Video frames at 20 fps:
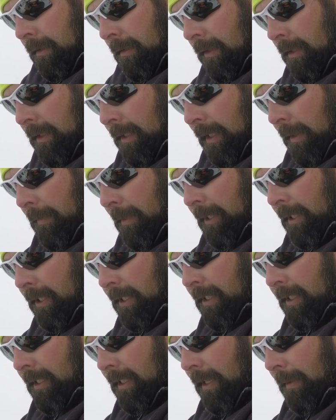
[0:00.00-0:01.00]
summit to
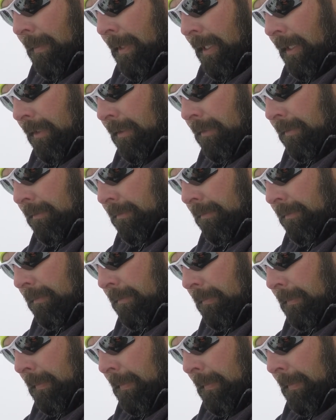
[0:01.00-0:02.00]
summit
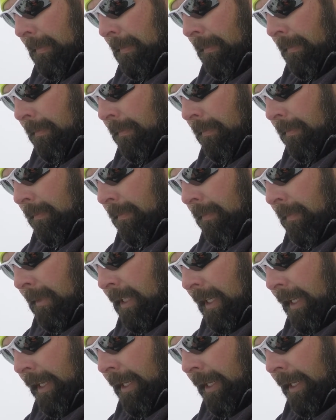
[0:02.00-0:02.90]
that